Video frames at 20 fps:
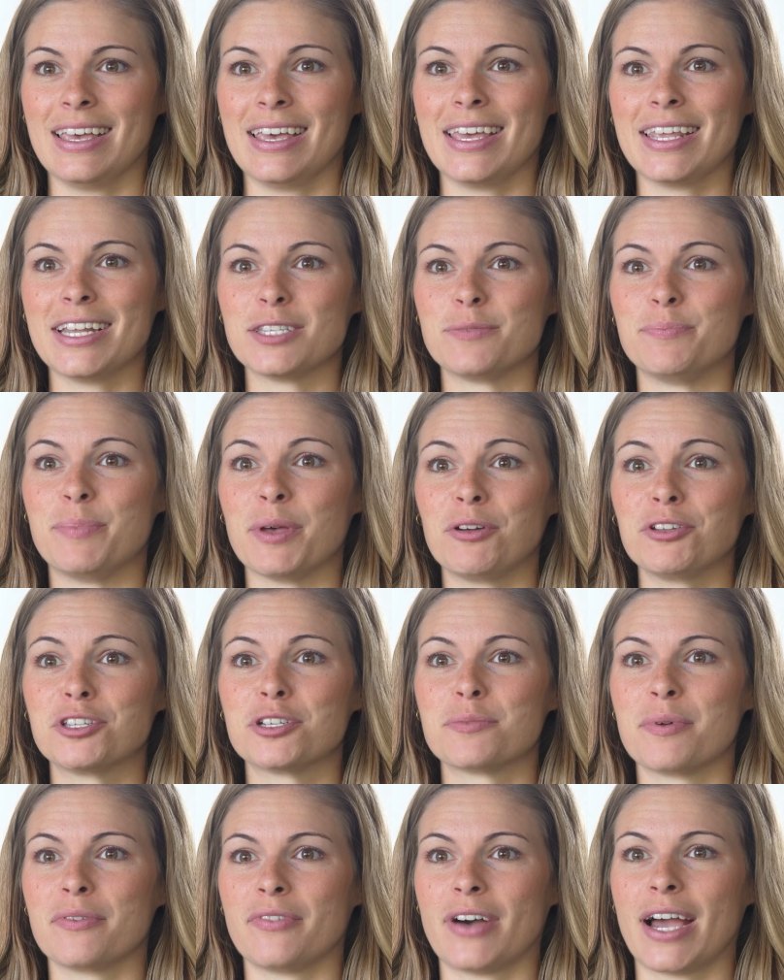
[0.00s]
It is built
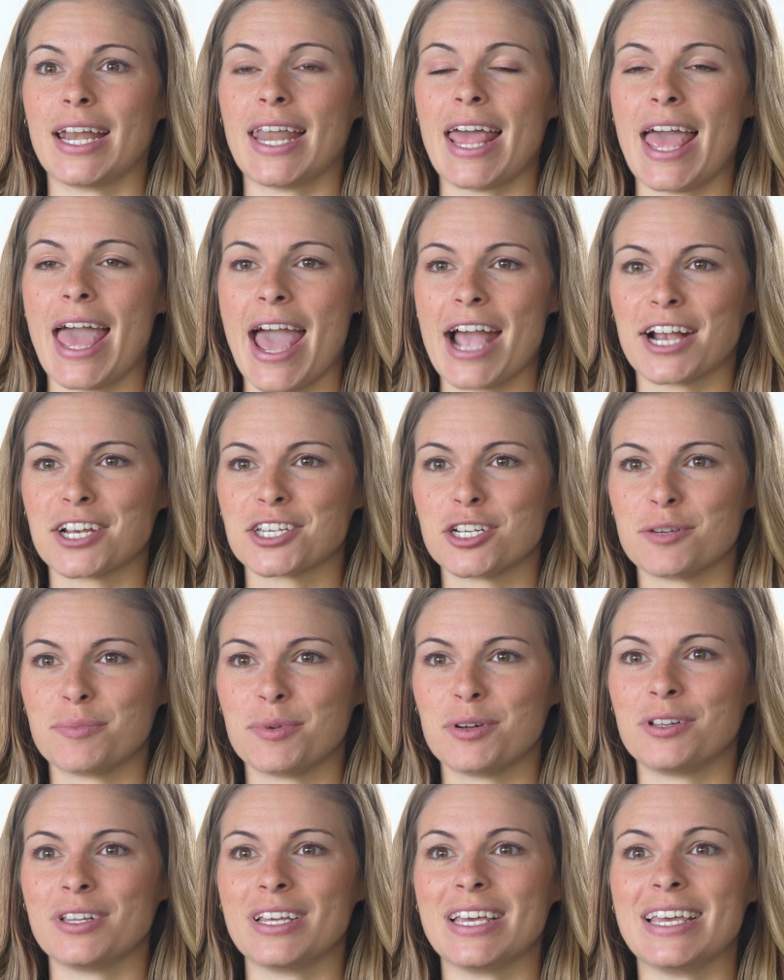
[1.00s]
to provide
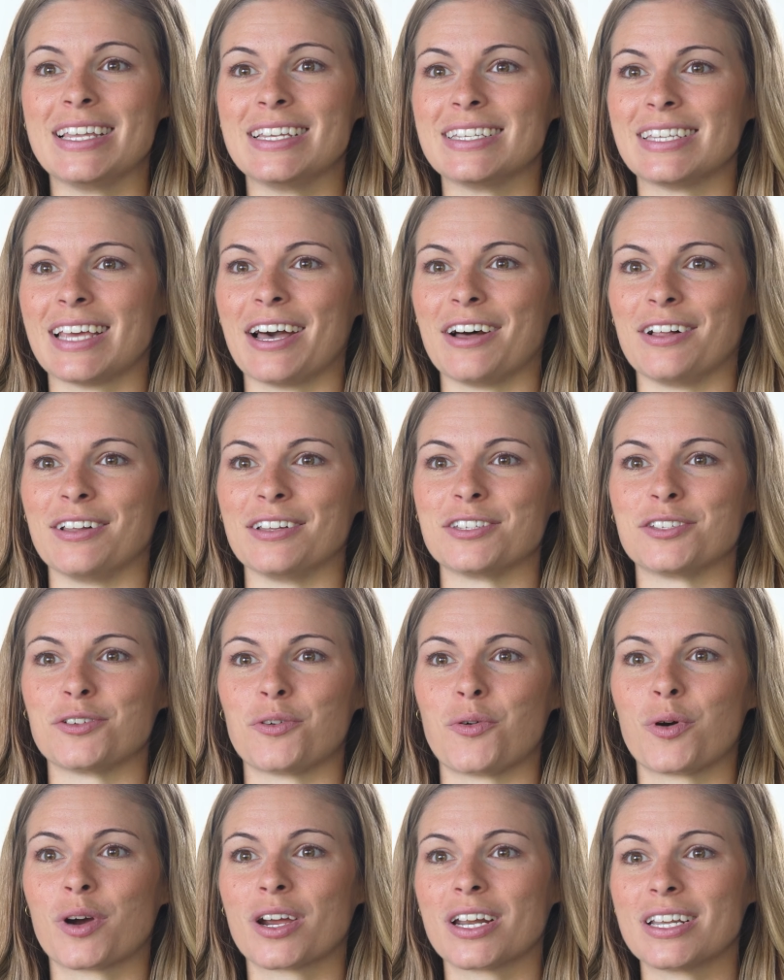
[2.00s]
actionable intel to
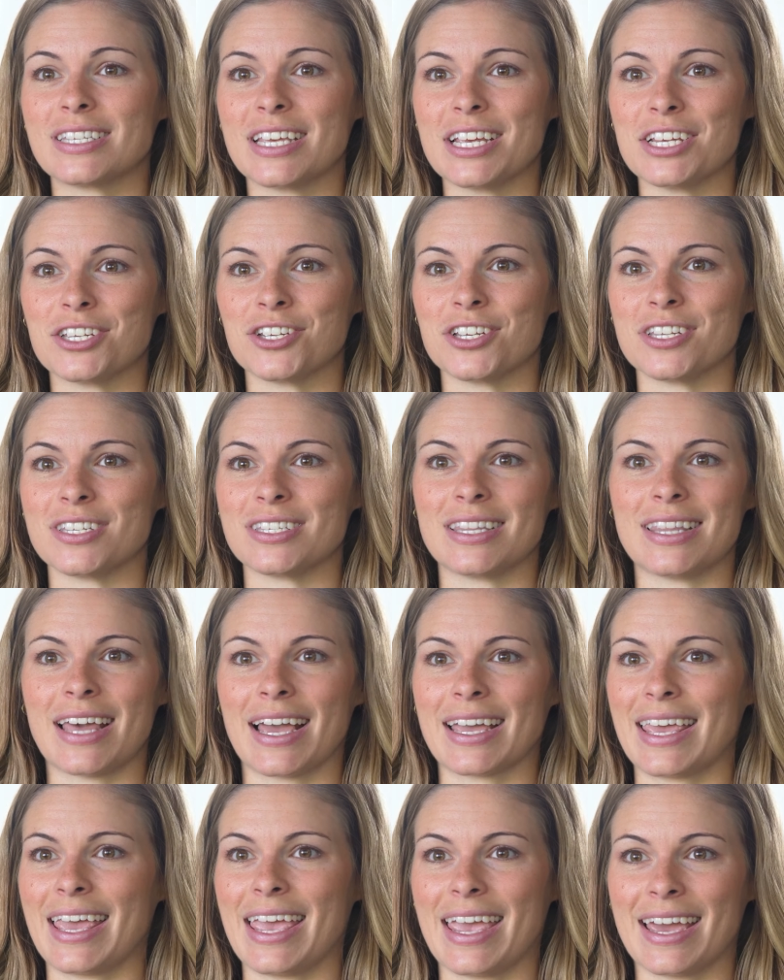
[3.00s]
organizations
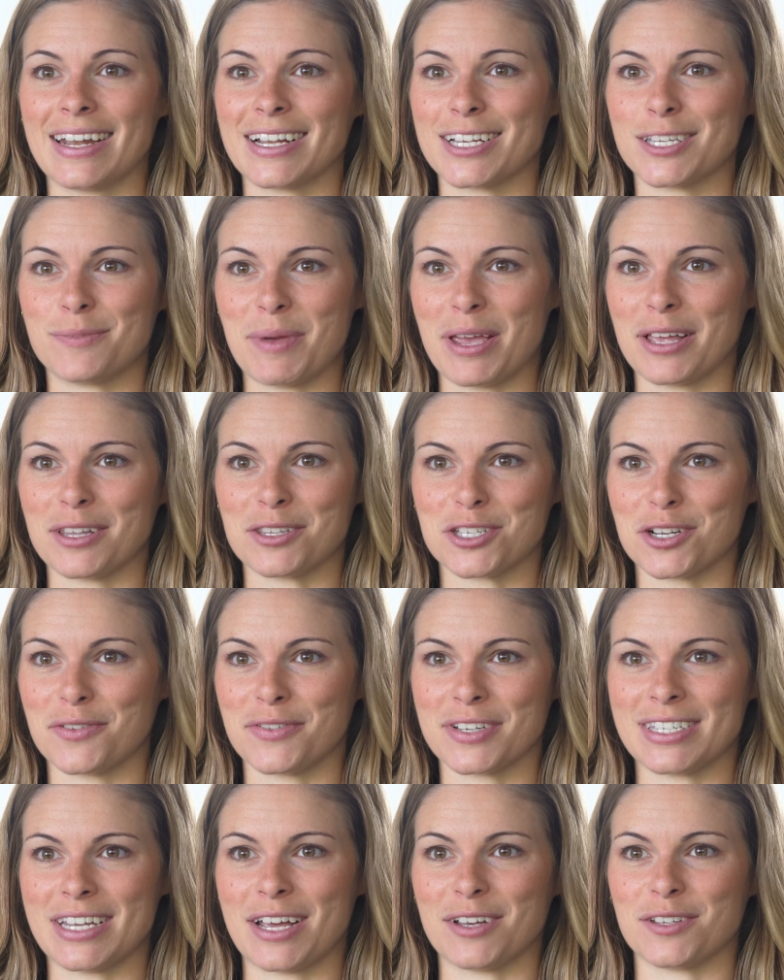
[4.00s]
that can't expand
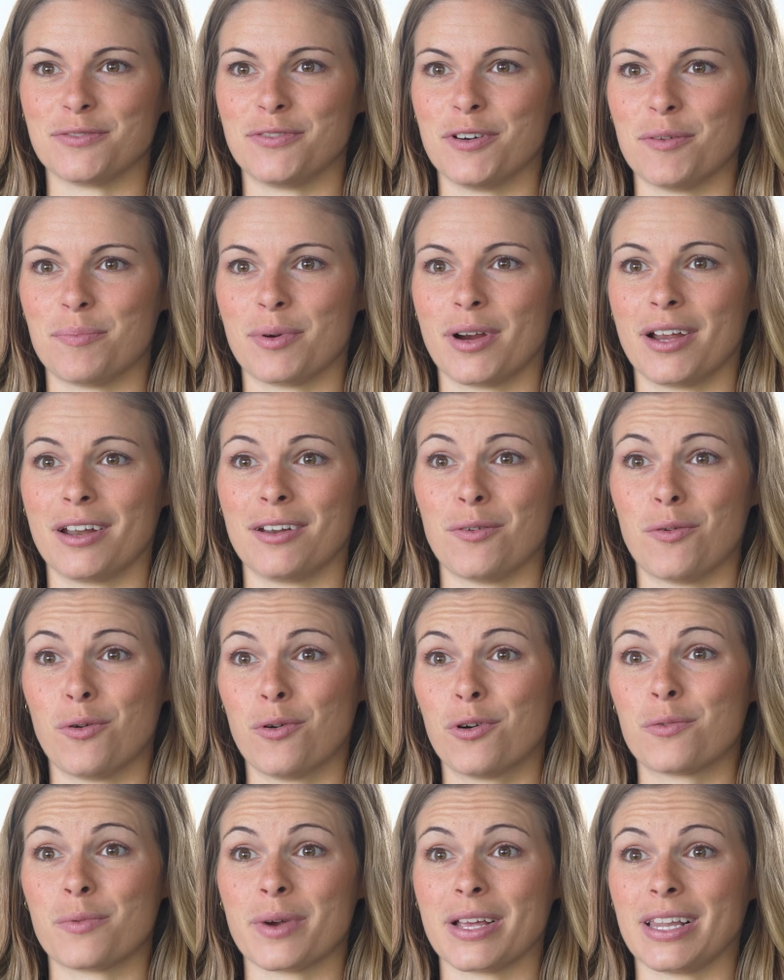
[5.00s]
ServiceNow's footprint
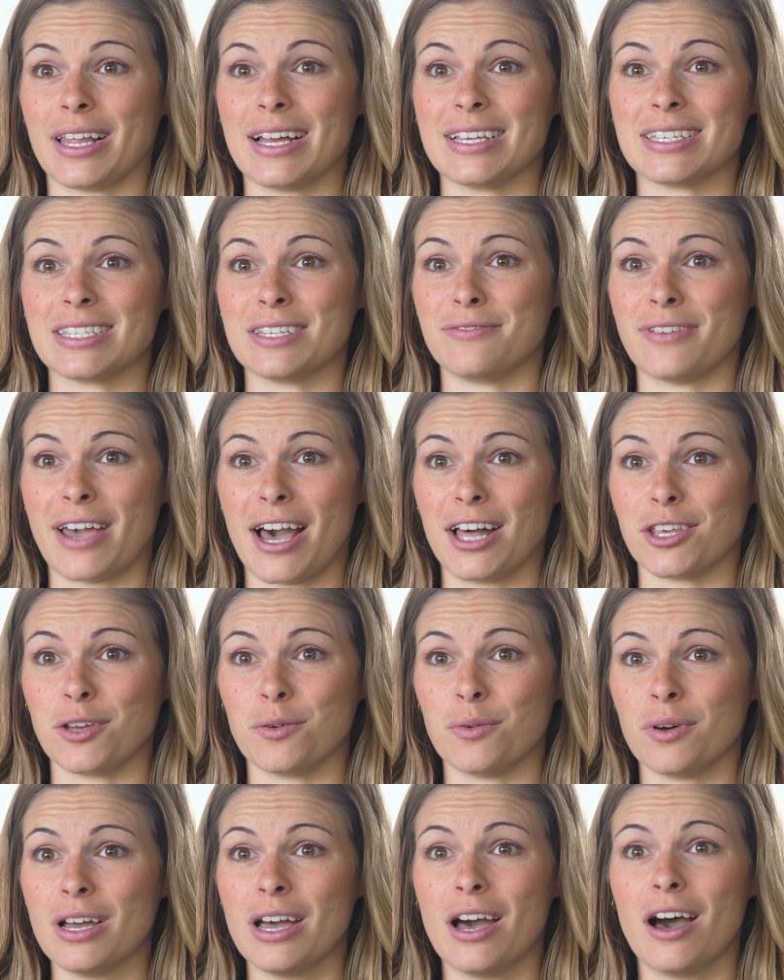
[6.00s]
or realize the
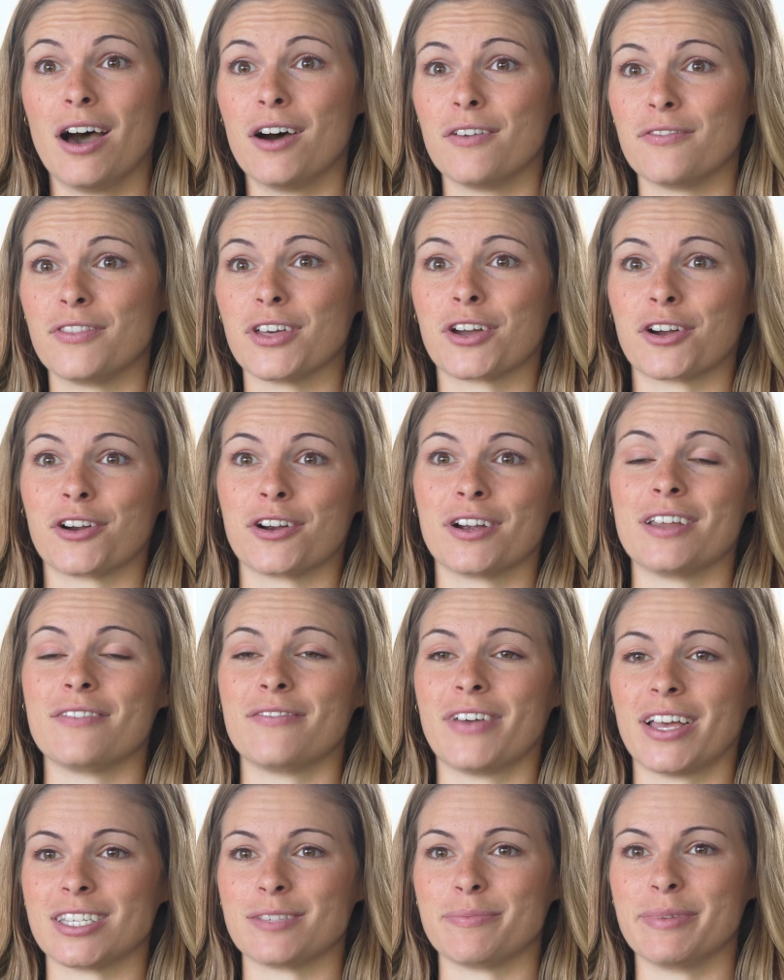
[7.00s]
value of the current
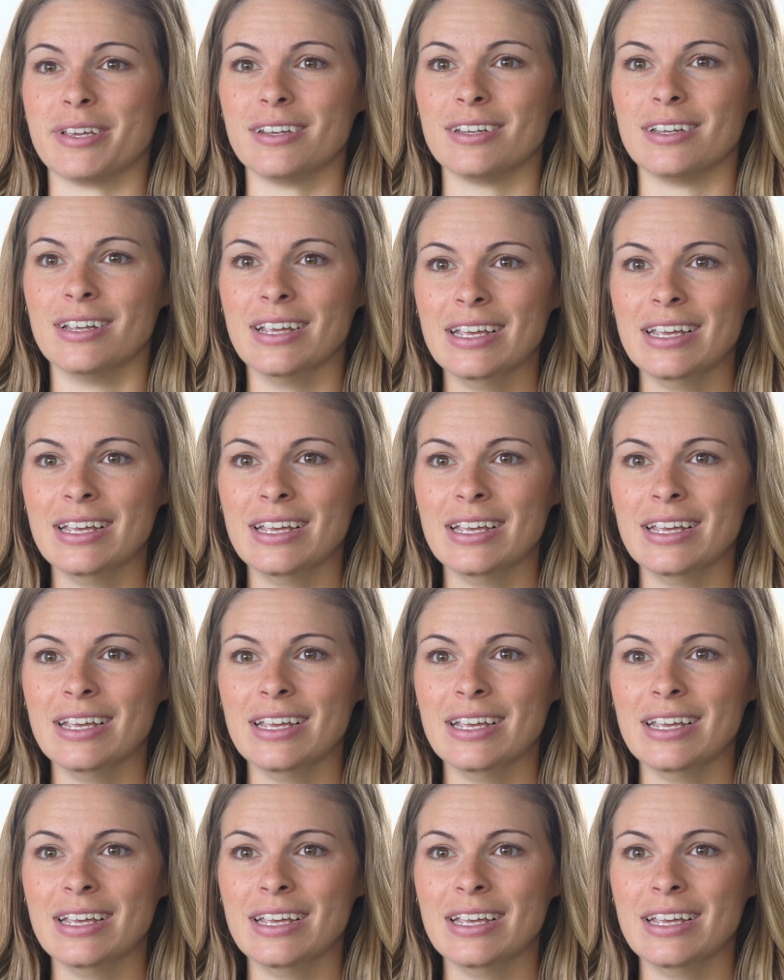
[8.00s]
investment.